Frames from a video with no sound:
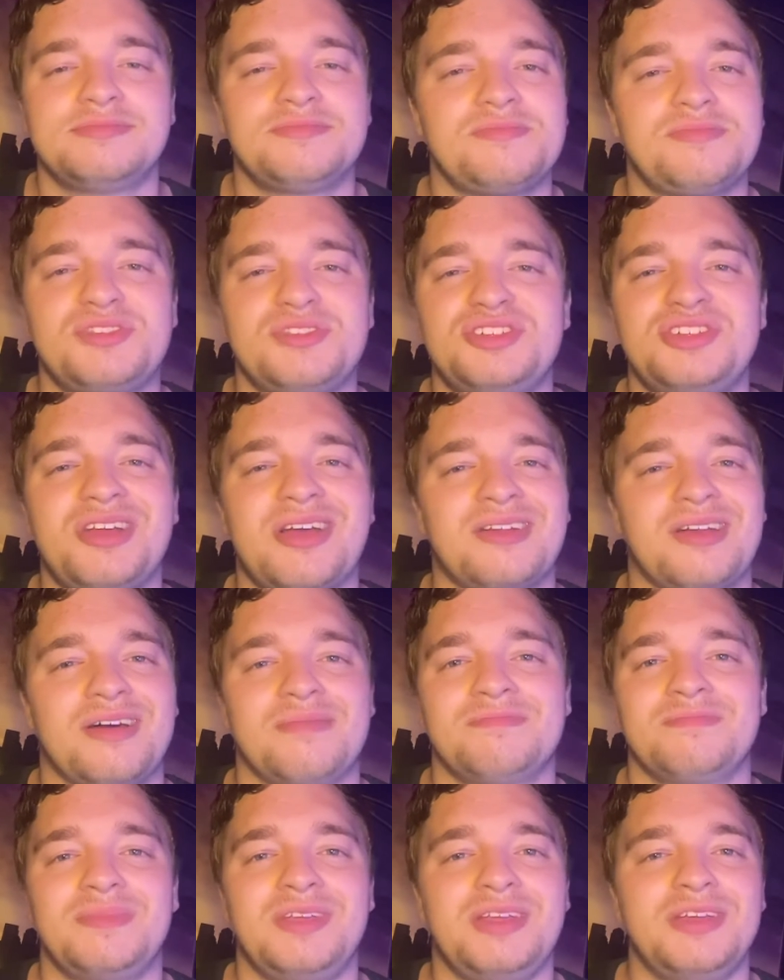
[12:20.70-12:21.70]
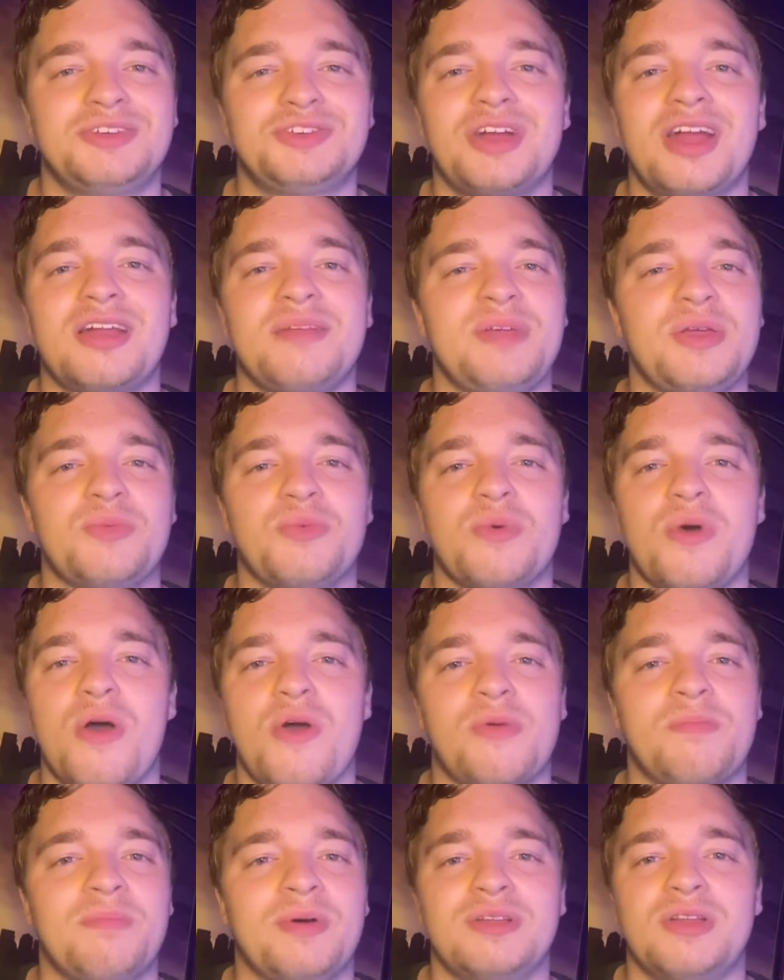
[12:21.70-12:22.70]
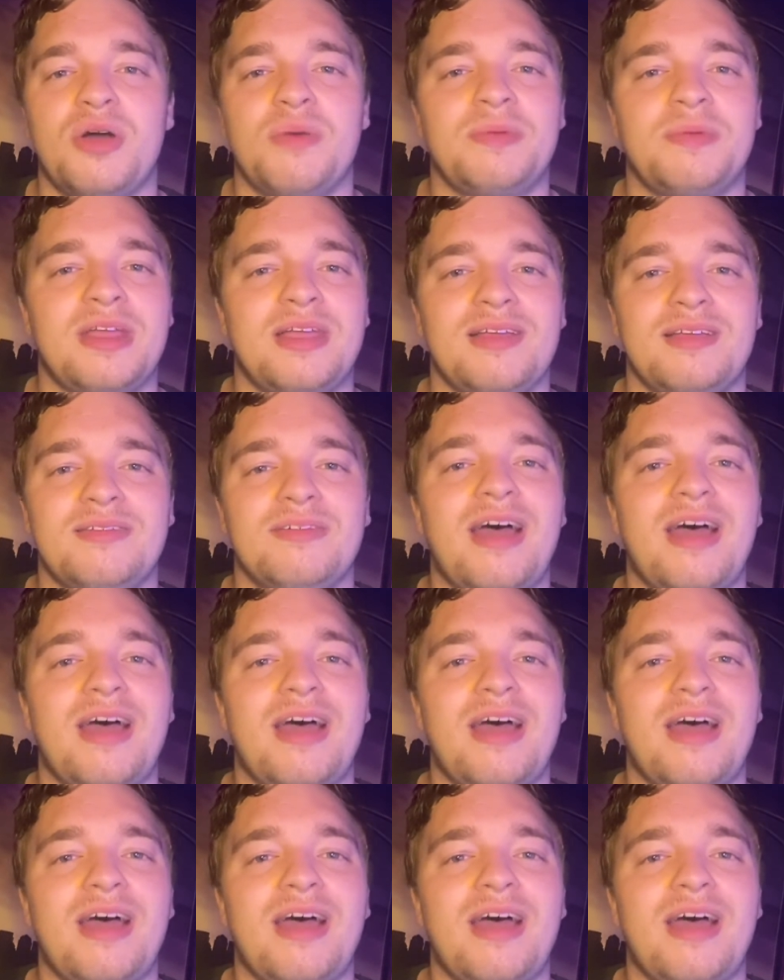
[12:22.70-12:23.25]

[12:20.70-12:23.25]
shut up. You're trying to be woke, but nobody,